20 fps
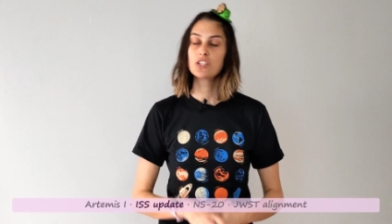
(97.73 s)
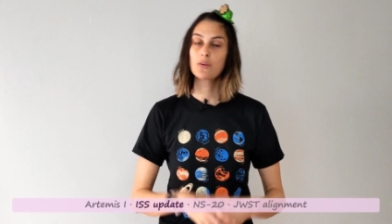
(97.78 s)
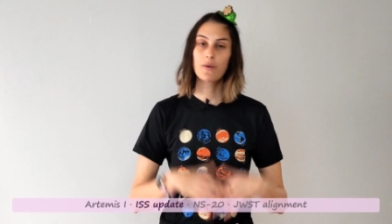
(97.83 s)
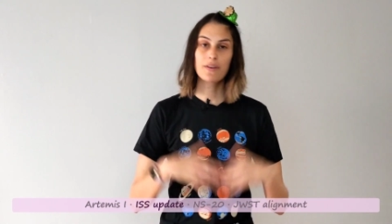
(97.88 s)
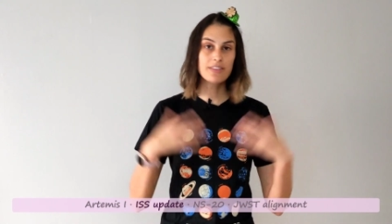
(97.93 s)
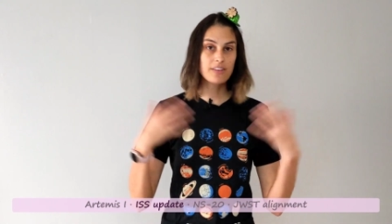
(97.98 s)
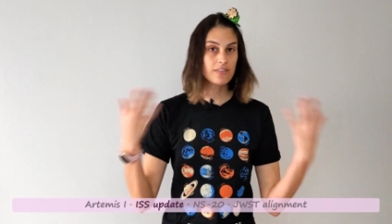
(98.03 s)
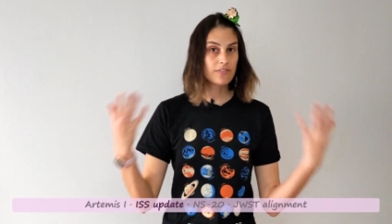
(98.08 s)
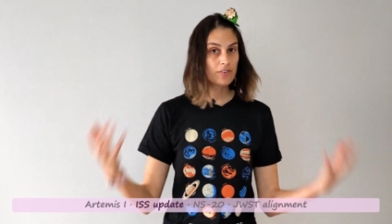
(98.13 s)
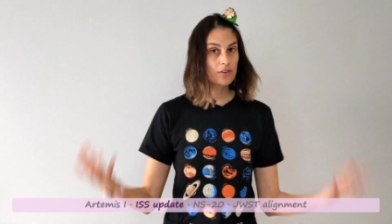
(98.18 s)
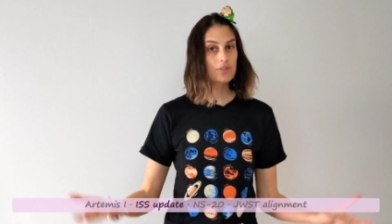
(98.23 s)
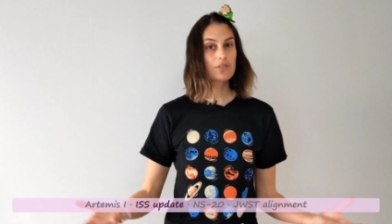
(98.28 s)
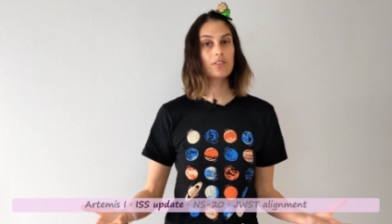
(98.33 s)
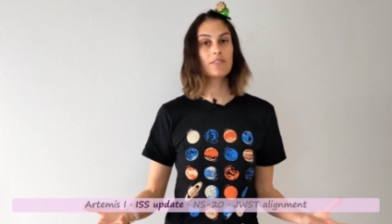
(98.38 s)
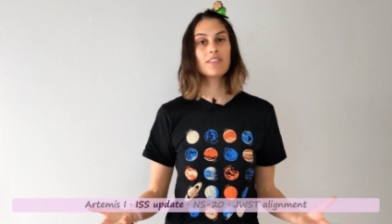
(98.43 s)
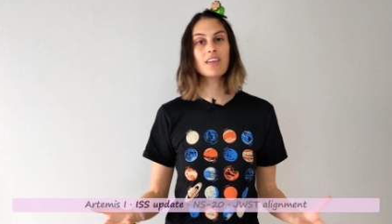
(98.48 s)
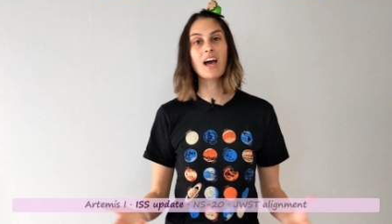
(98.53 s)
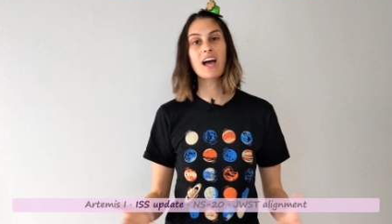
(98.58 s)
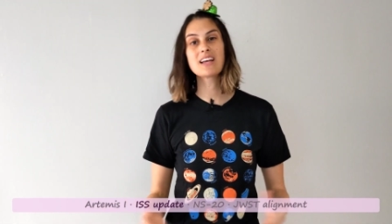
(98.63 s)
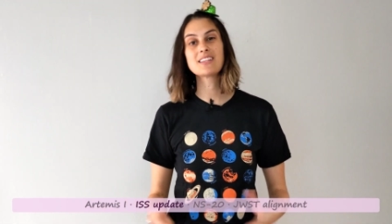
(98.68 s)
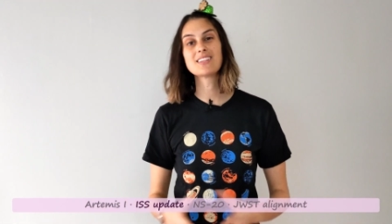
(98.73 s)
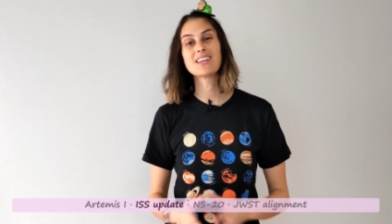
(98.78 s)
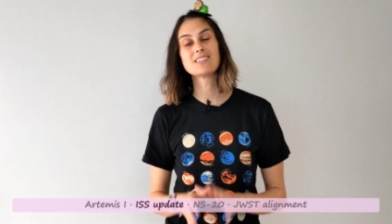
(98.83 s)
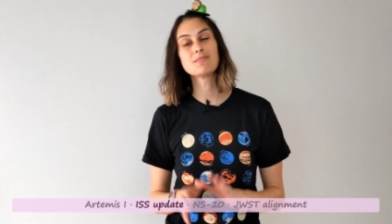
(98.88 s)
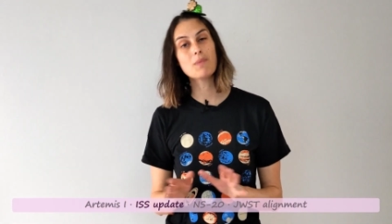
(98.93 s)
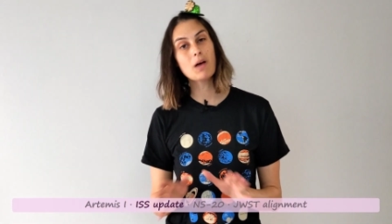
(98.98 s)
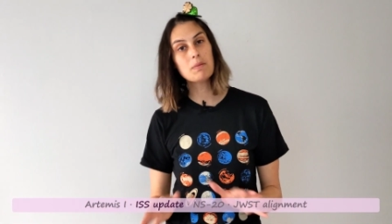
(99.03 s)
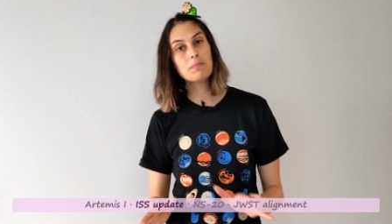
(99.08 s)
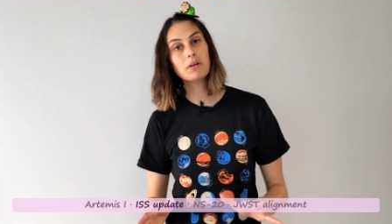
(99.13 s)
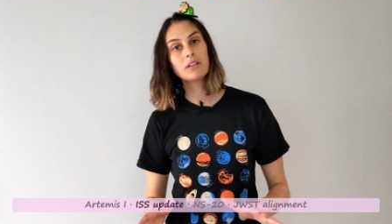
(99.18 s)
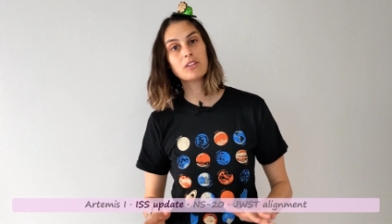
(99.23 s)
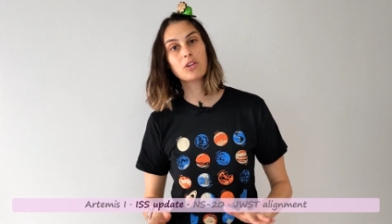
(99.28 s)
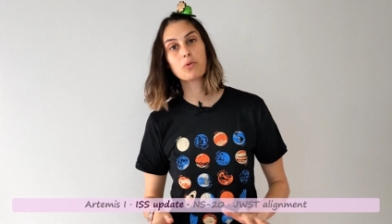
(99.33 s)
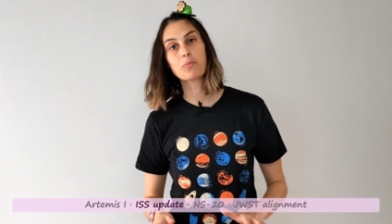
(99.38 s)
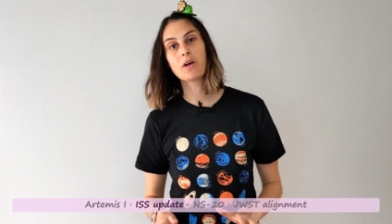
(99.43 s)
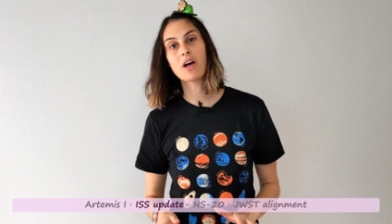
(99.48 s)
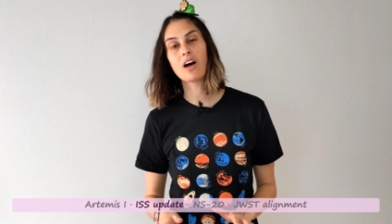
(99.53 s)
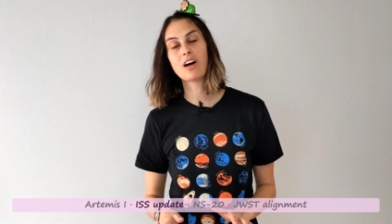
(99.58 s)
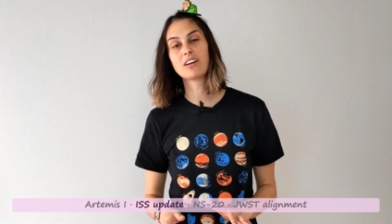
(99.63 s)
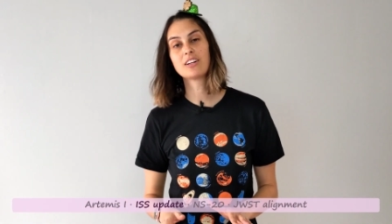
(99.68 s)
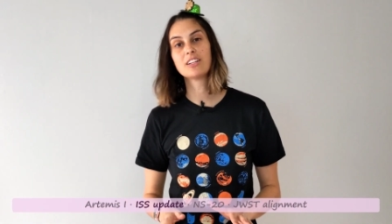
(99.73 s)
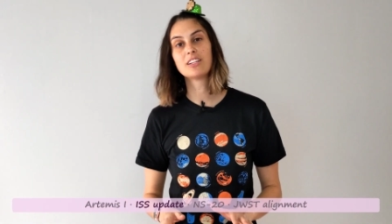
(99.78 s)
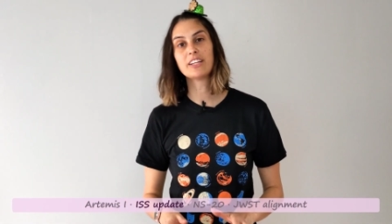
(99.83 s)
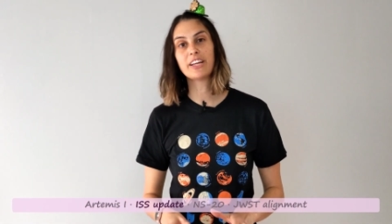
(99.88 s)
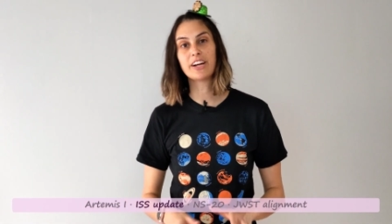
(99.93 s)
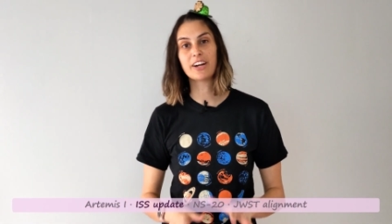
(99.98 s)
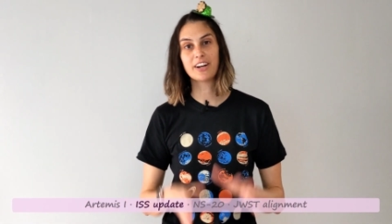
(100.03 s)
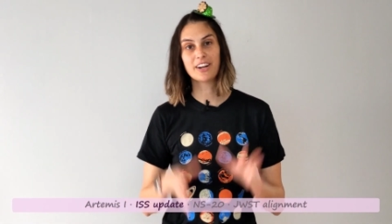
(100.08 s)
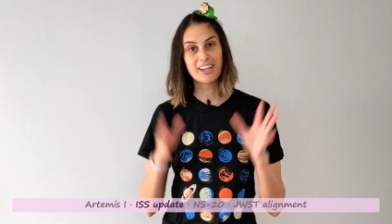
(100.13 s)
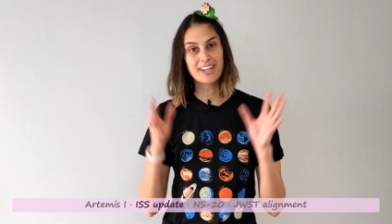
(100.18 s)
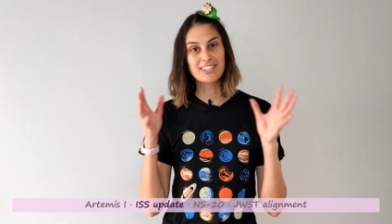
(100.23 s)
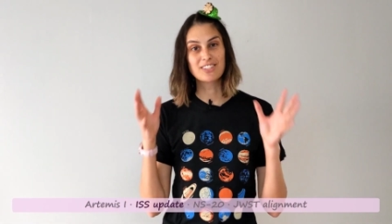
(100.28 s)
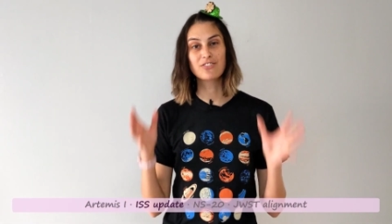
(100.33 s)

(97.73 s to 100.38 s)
So while the future of the ISS might be a little bit unclear,